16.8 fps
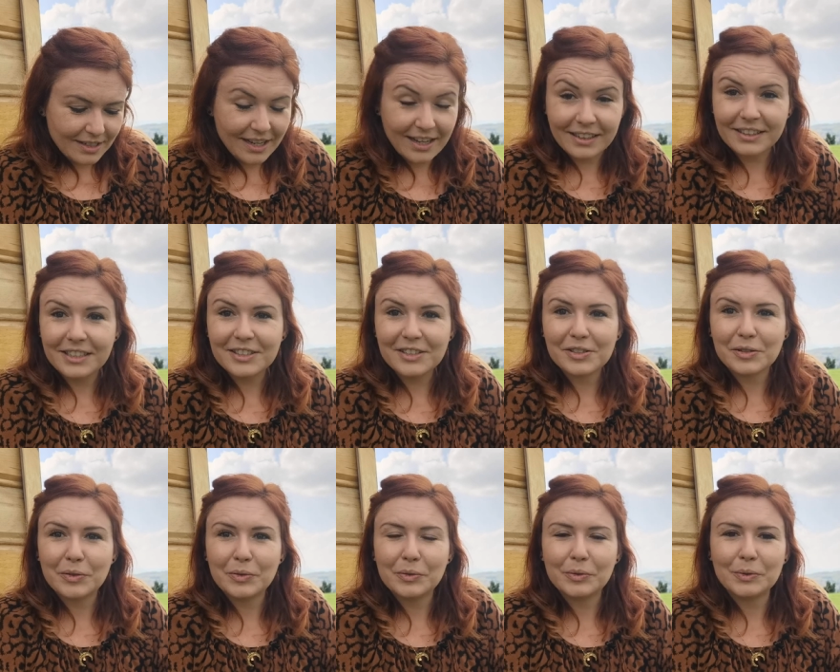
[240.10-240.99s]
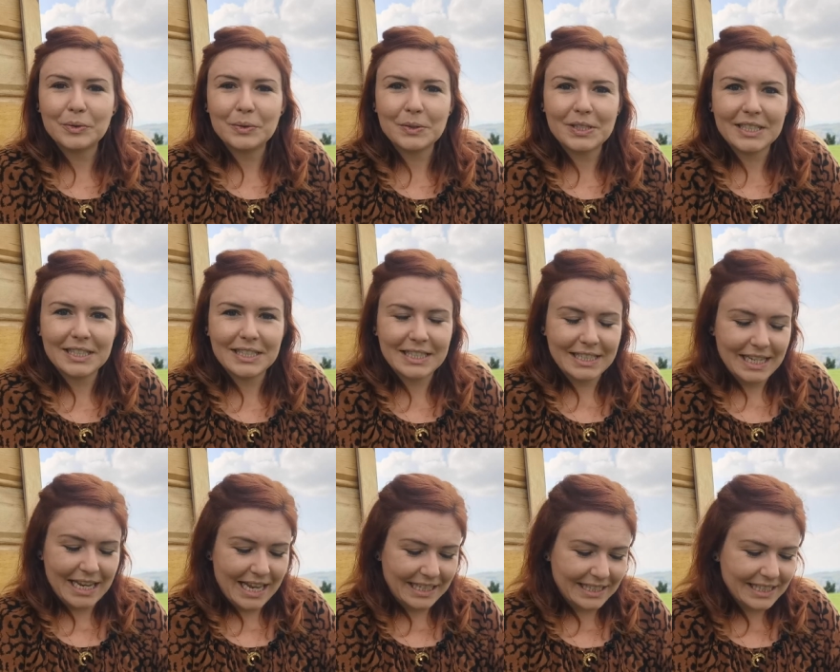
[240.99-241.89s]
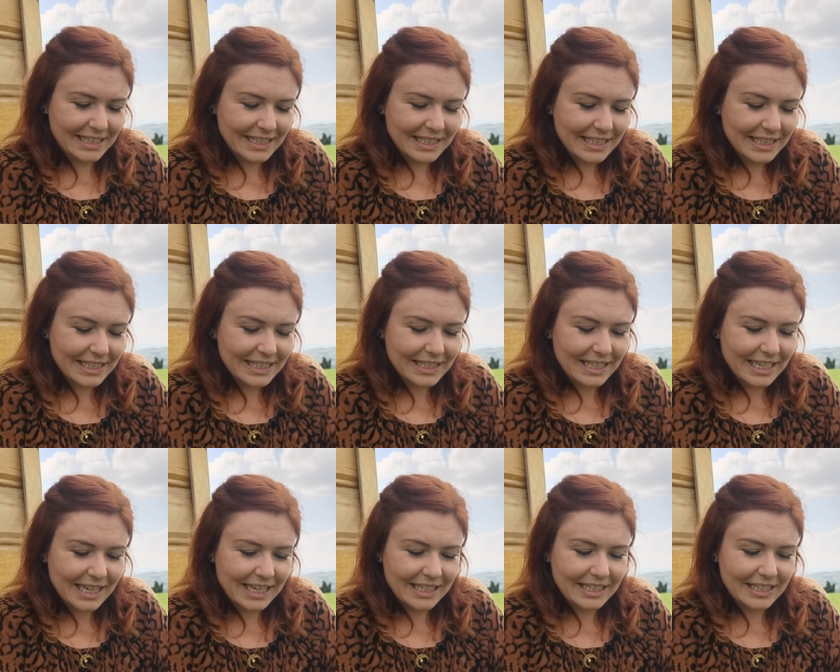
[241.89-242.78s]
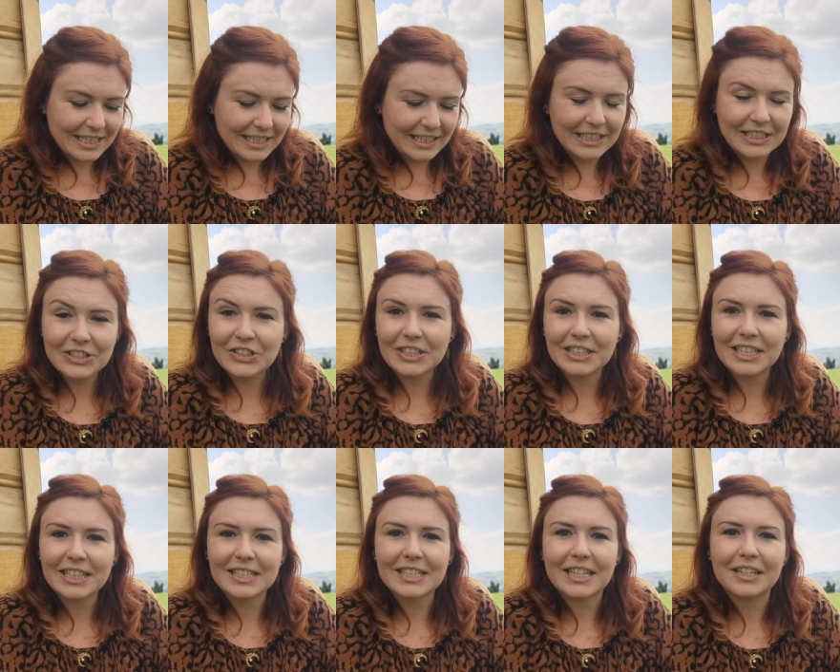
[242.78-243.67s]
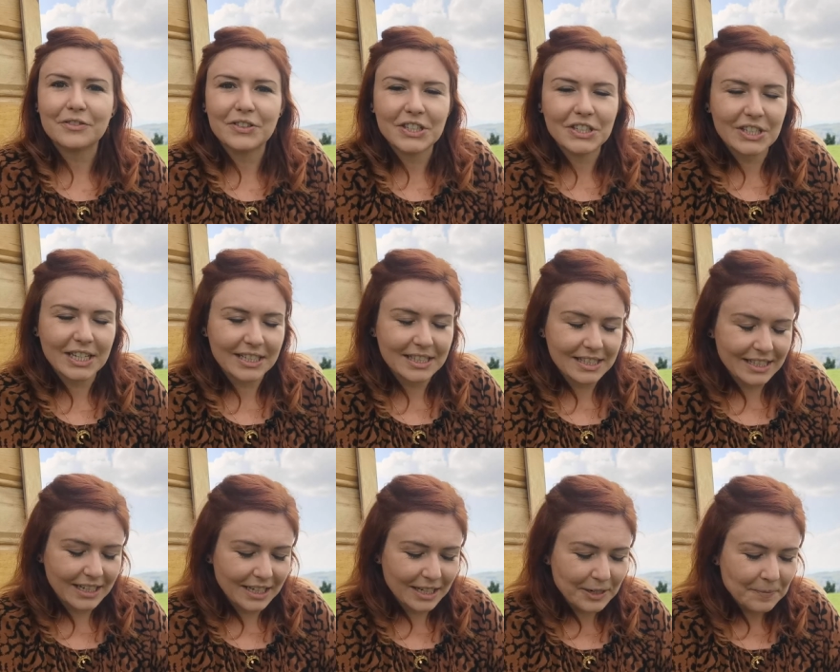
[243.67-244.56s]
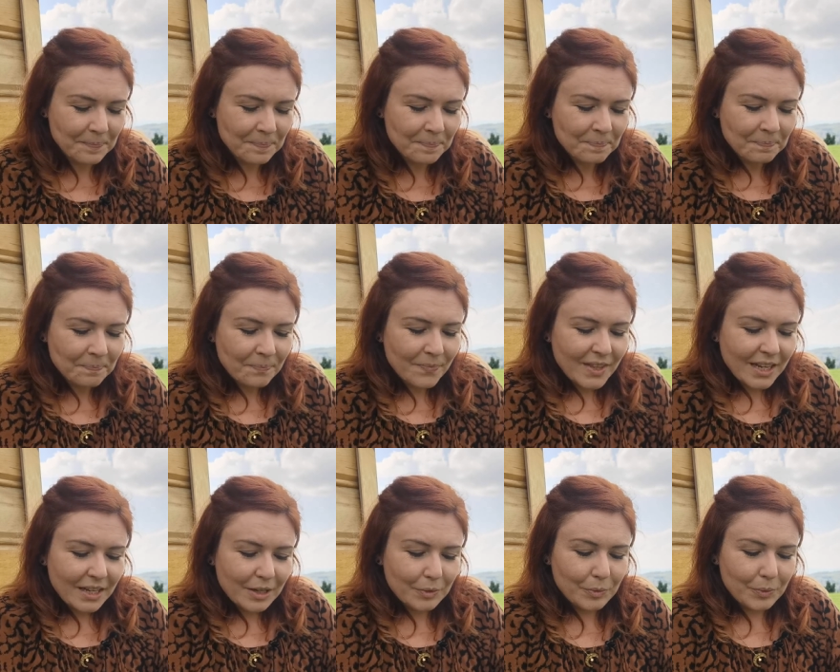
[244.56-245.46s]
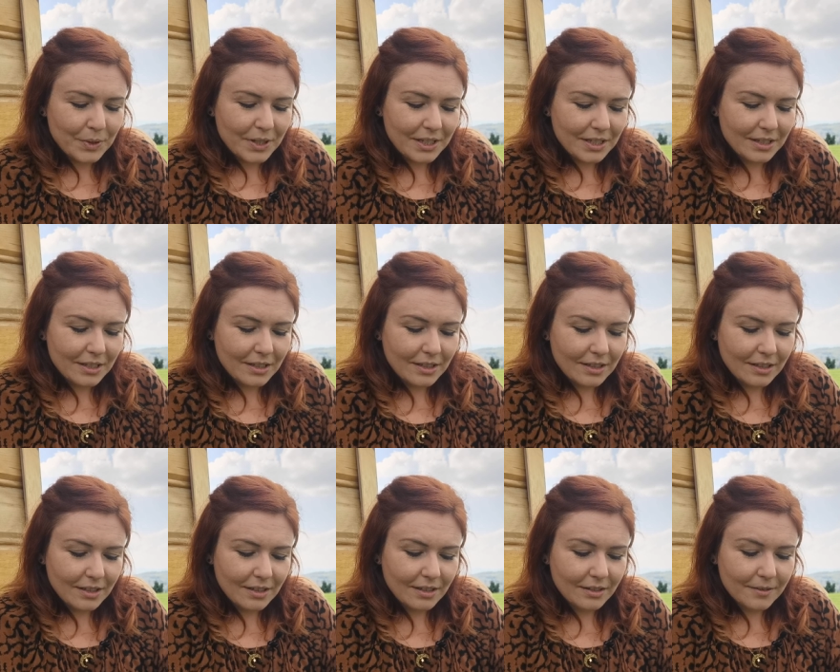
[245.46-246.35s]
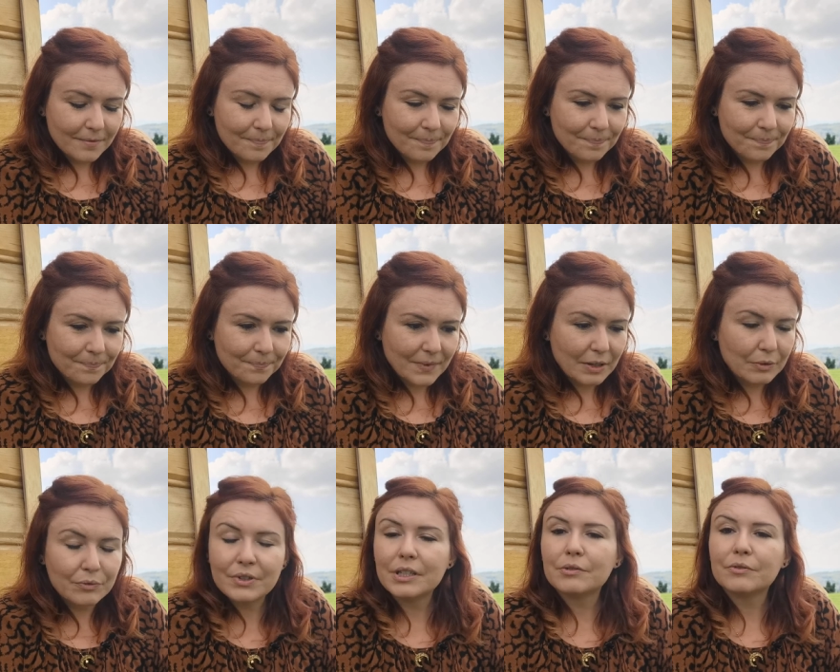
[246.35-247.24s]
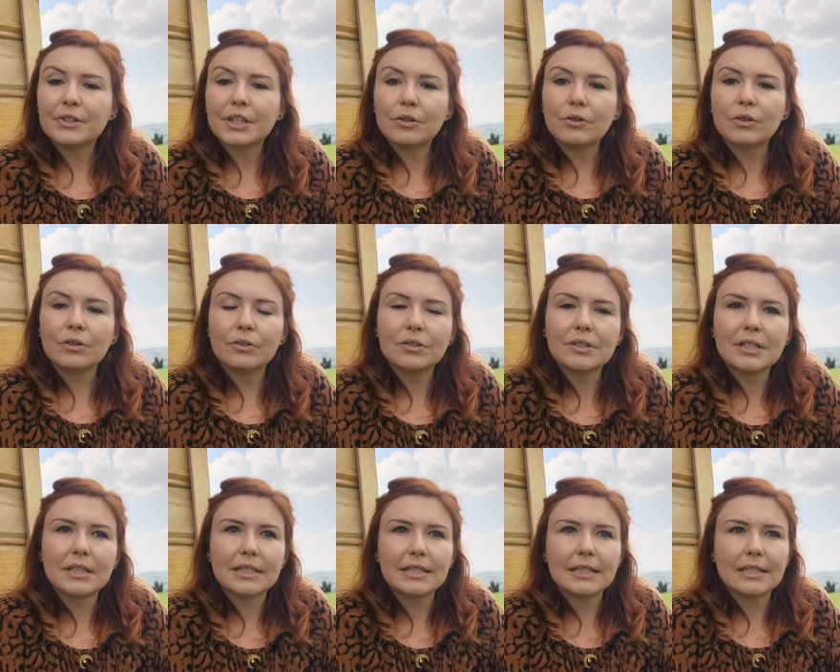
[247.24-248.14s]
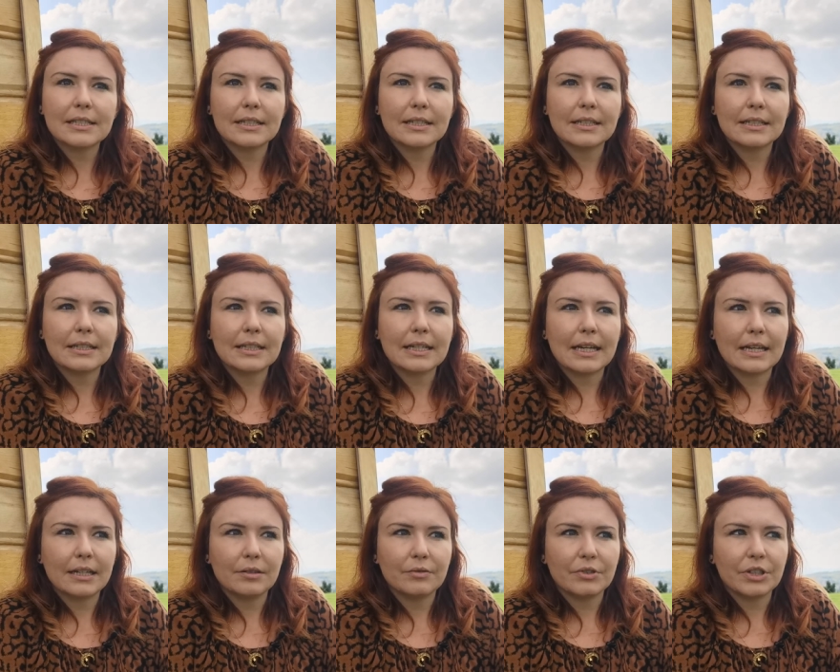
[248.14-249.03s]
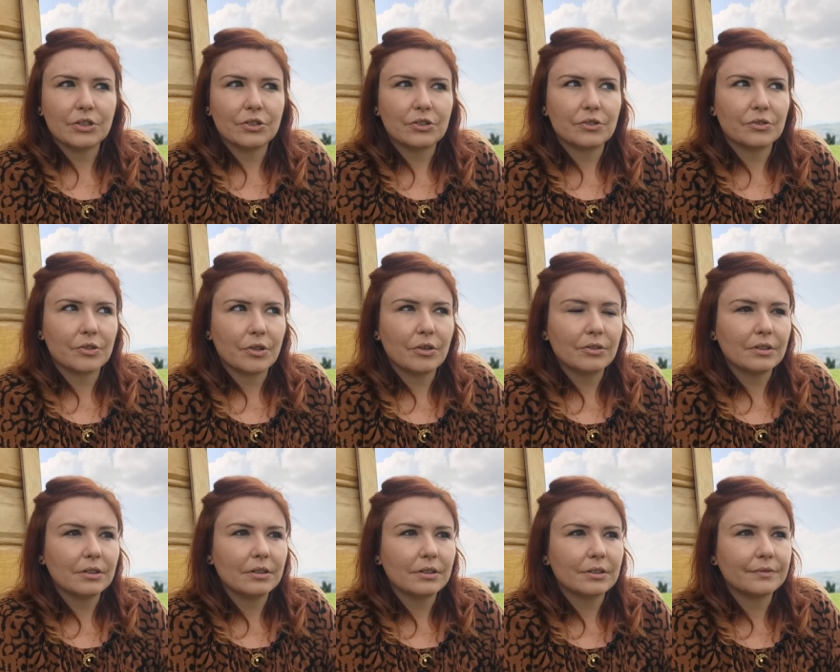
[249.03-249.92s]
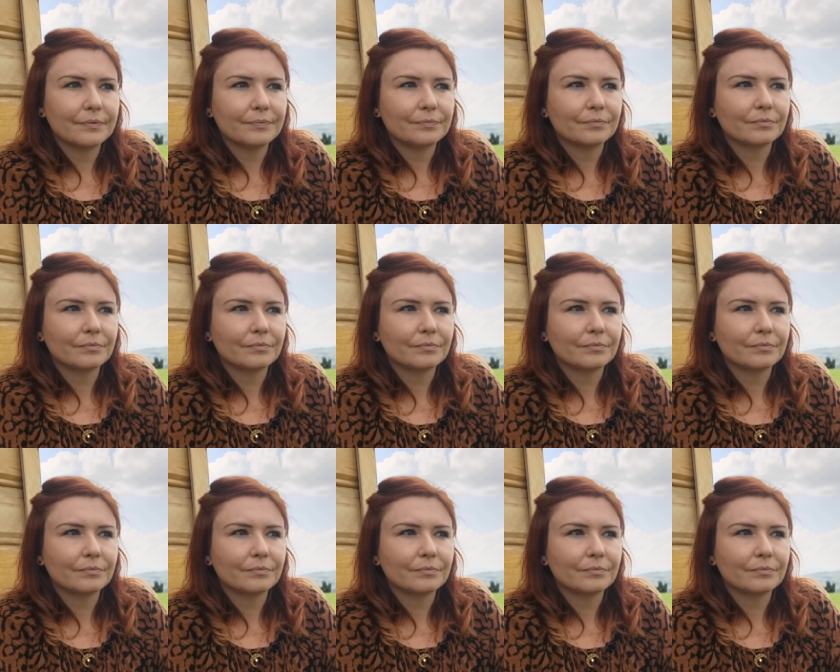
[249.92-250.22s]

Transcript: uh, Alice who dances and she she does Irish dancing we um, we recorded an Irish song,